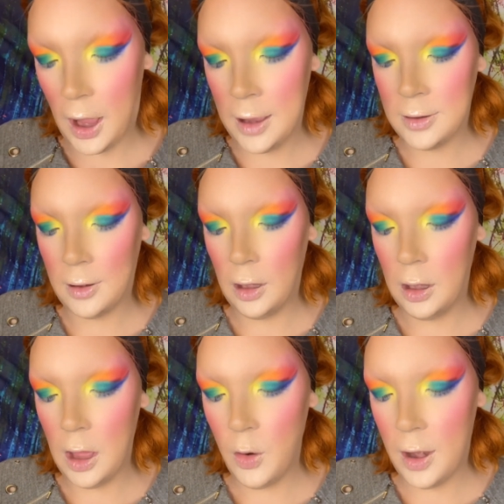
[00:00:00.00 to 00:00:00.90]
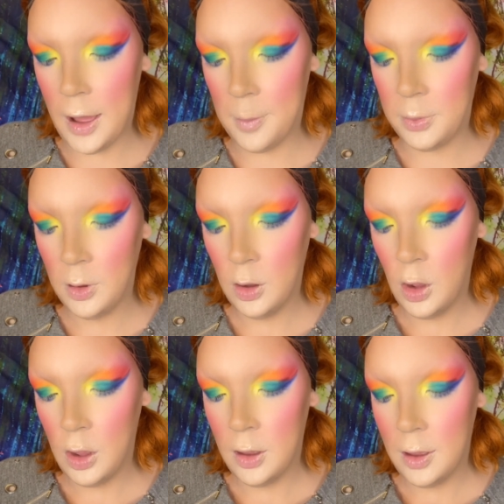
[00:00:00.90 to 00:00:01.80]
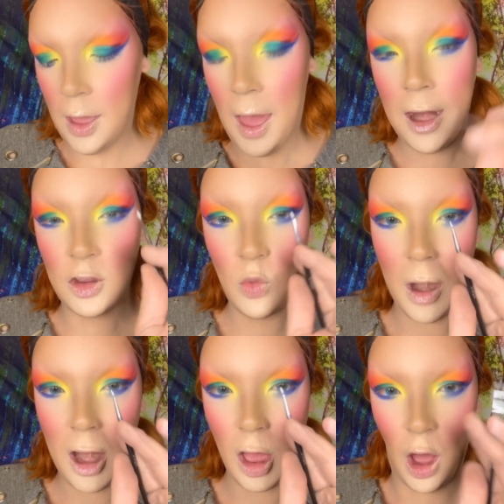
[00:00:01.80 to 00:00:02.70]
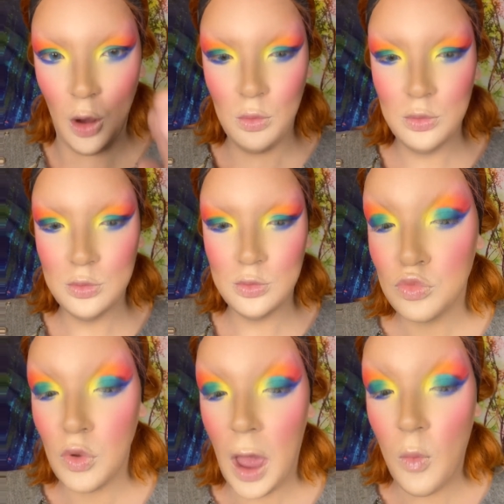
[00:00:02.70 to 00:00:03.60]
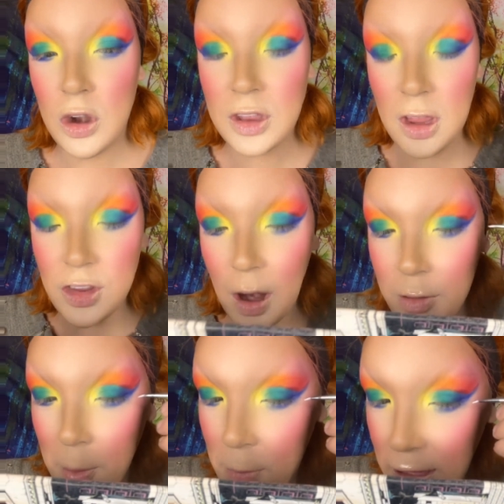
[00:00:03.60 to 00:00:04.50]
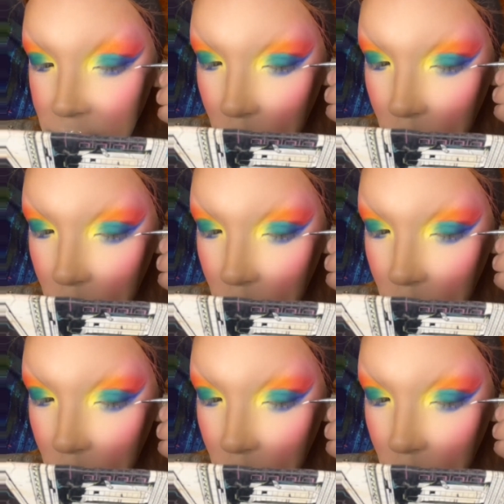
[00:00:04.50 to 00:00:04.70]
I just load it up, and it's ready to go. We're just going to start with the basic